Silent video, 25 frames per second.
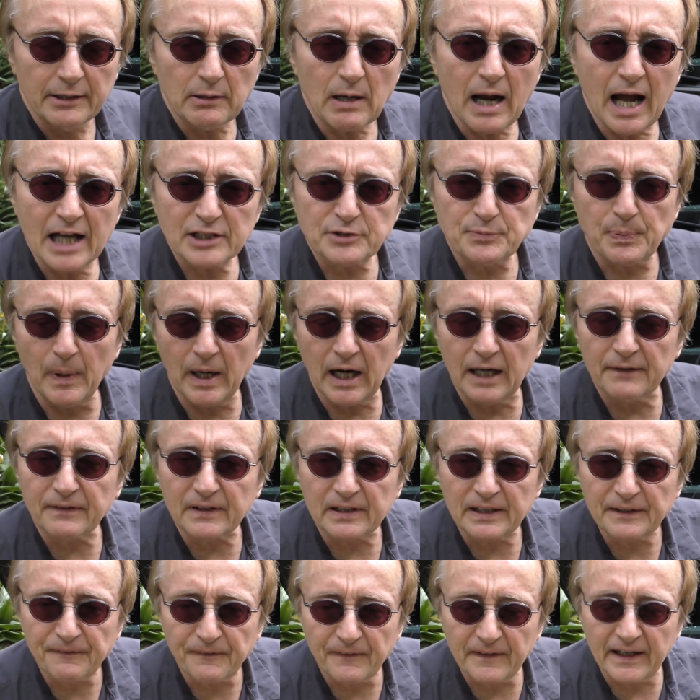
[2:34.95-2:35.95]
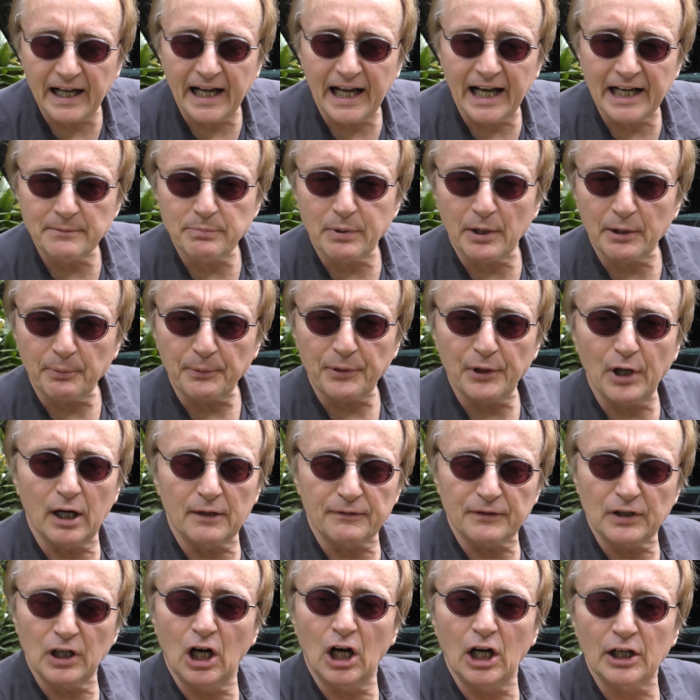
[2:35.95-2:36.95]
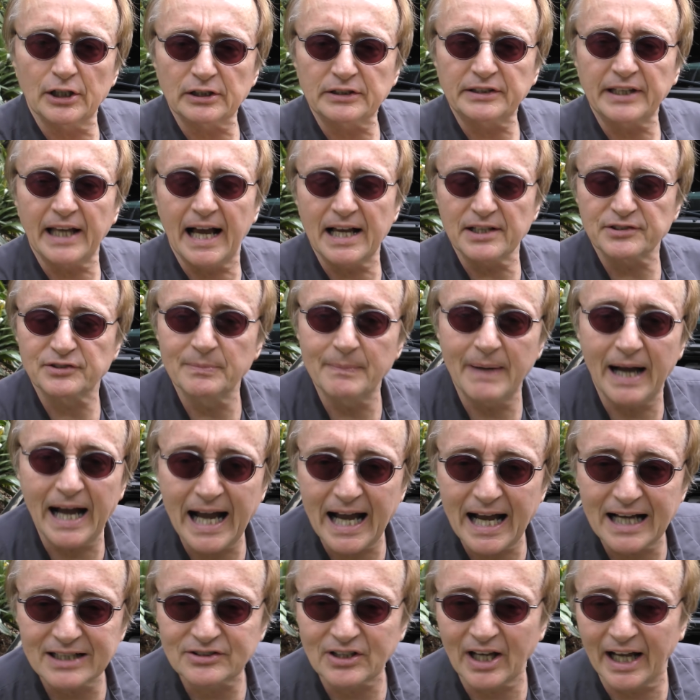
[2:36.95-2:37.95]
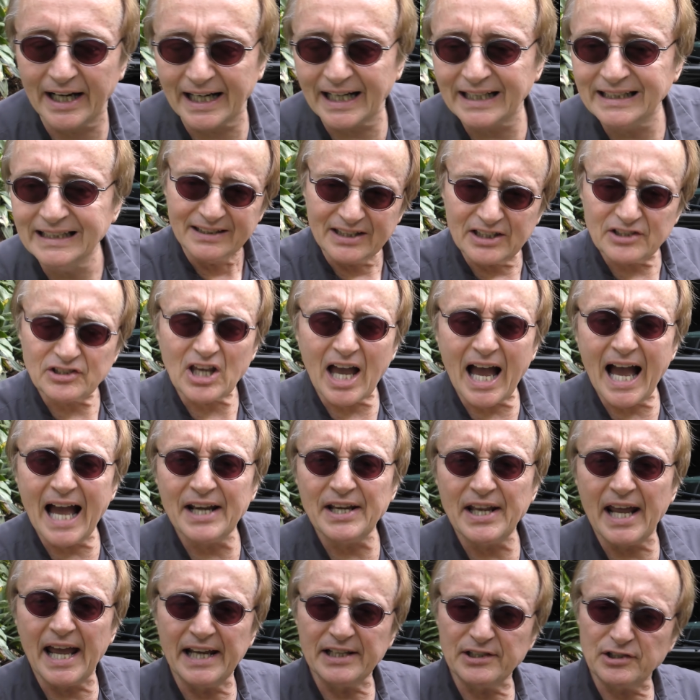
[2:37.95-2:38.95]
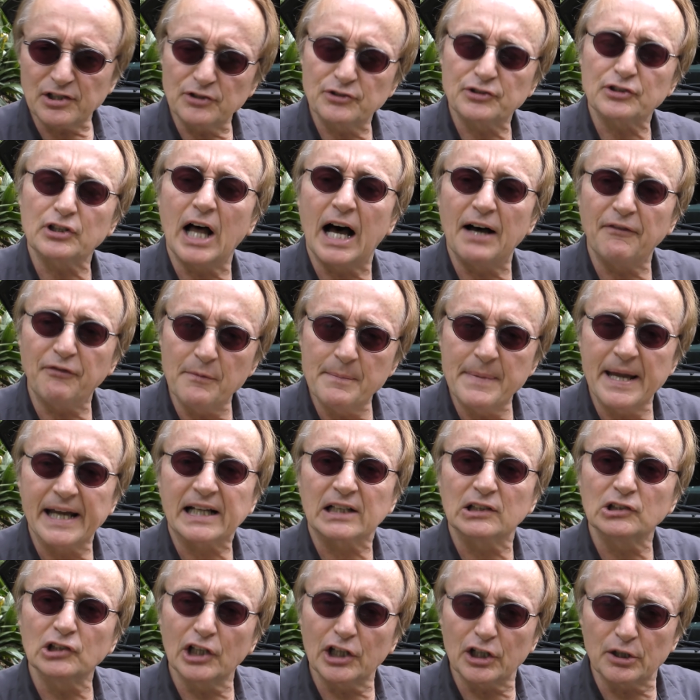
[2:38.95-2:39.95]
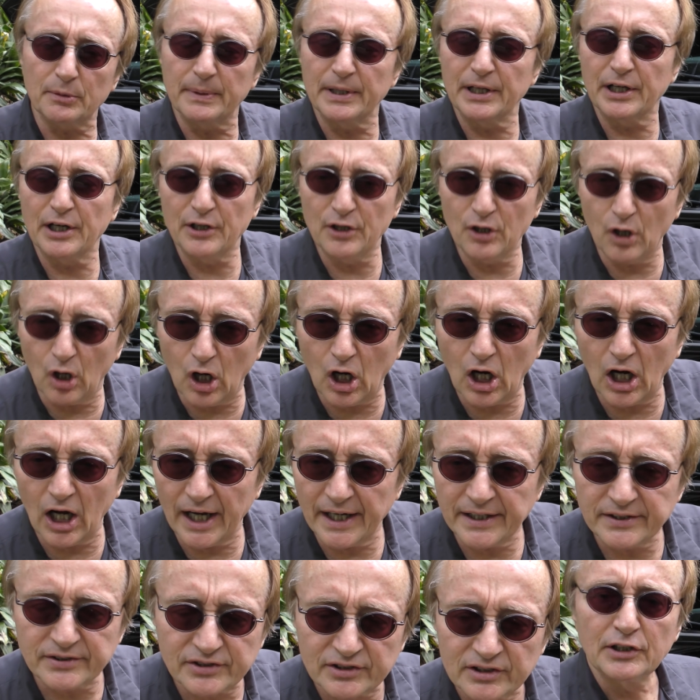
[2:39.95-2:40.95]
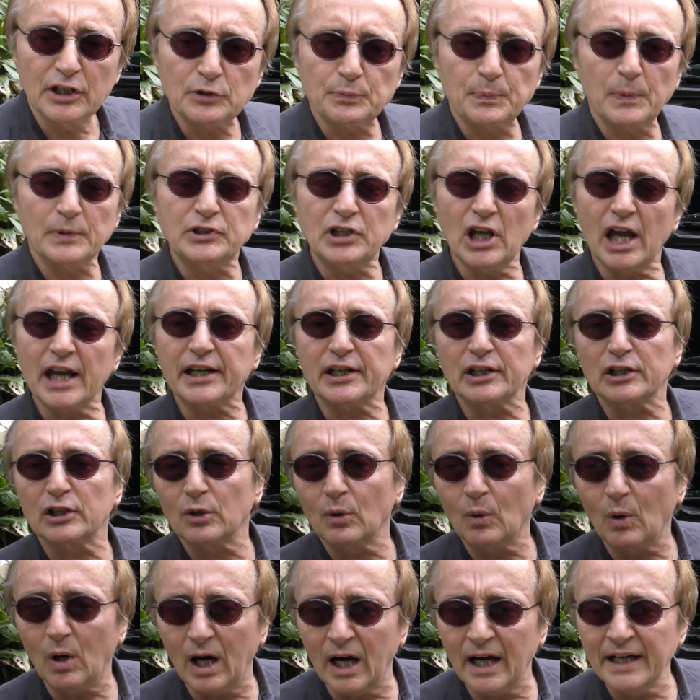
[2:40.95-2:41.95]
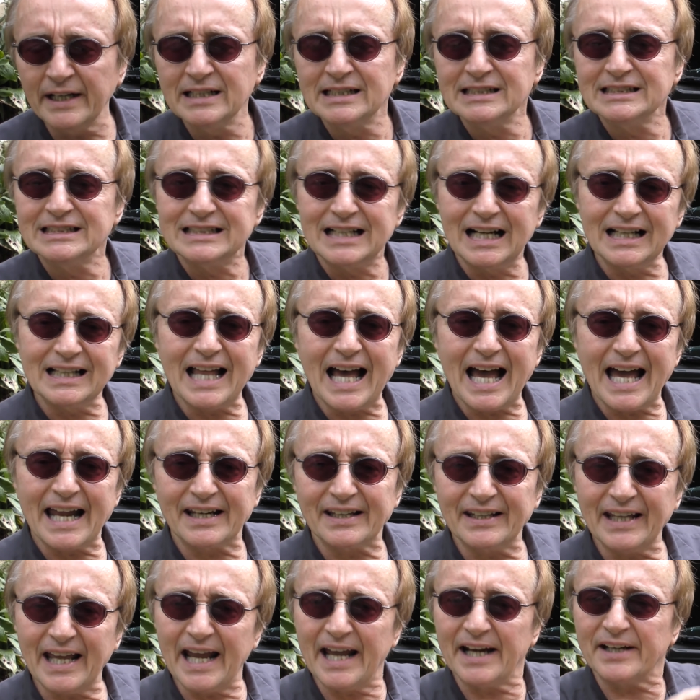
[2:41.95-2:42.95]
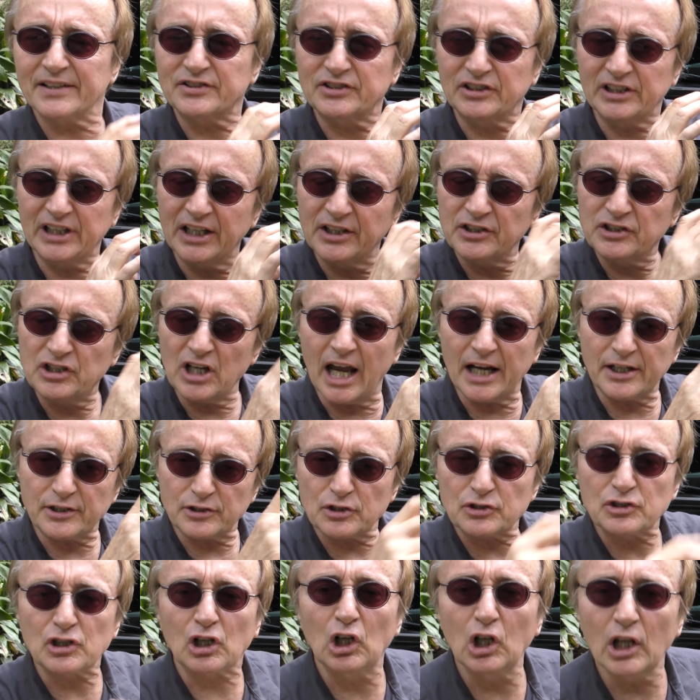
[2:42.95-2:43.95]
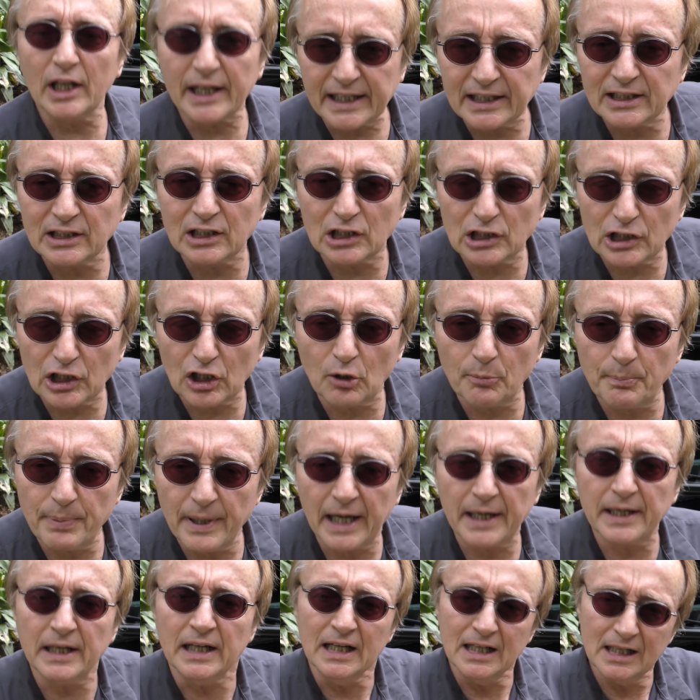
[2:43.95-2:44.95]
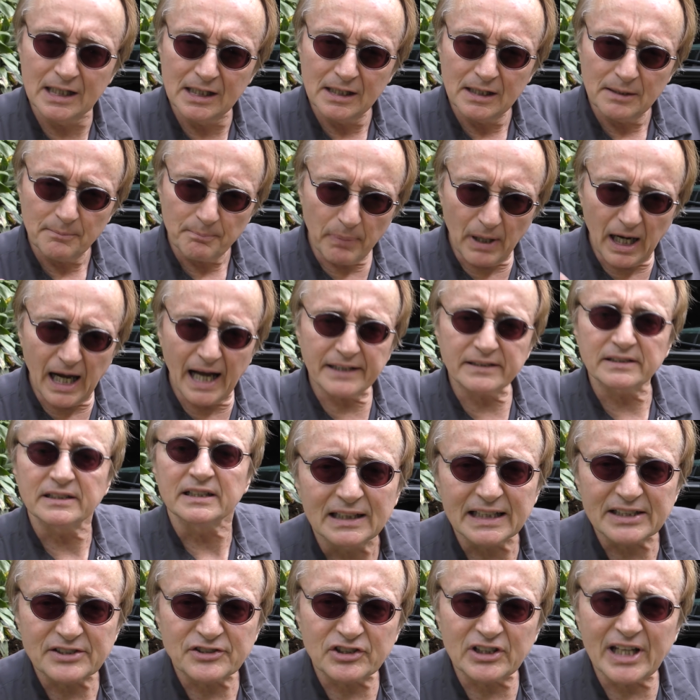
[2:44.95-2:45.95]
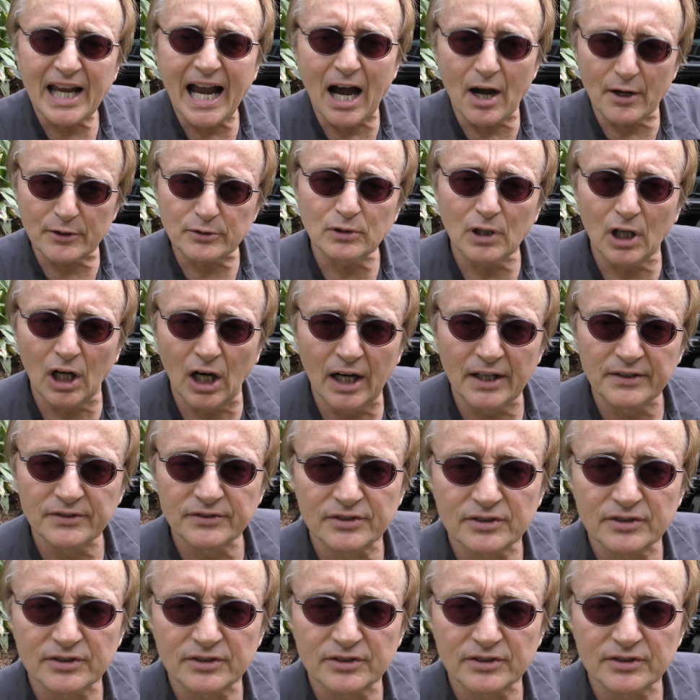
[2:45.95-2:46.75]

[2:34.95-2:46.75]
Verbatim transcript: It runs perfectly fine, but with over one hundred thousand miles on it, these Honda engines love to make a little bit of noise. This particular one, a lot of that is the injectors clicking a little bit, but let's see how it runs.